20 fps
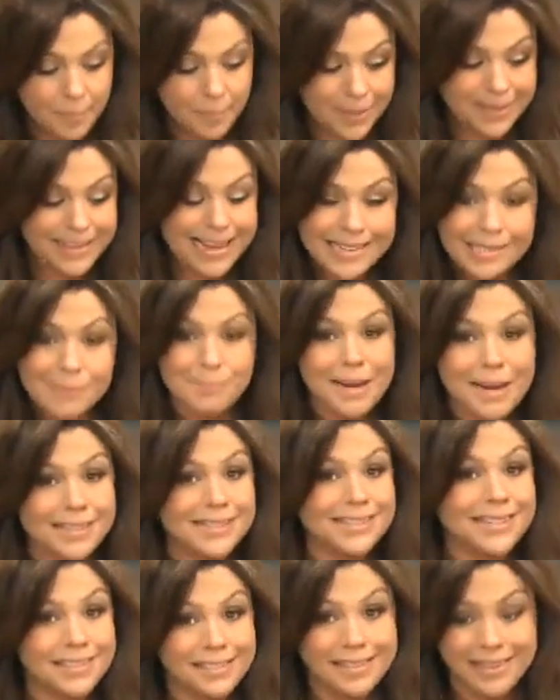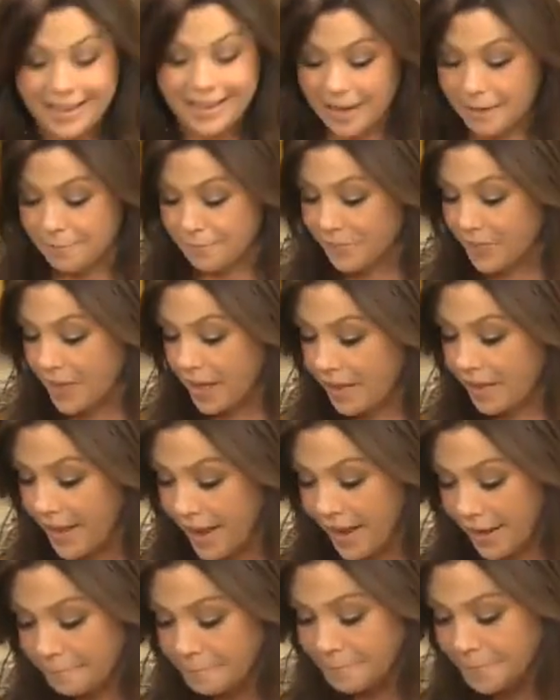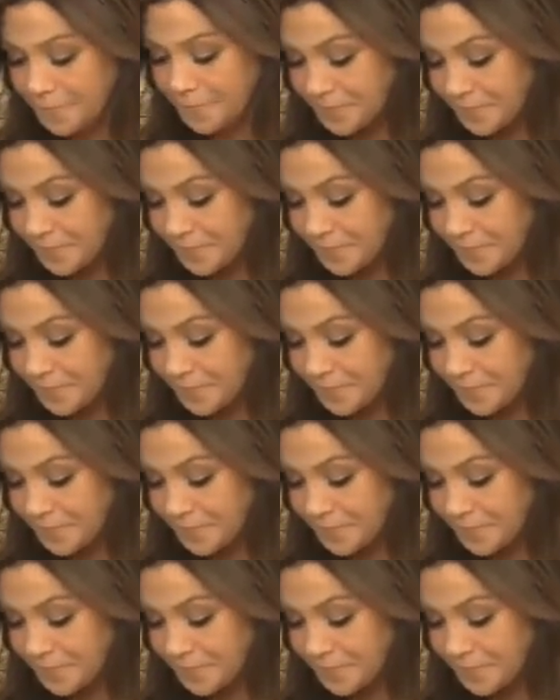But that's basically it. Then,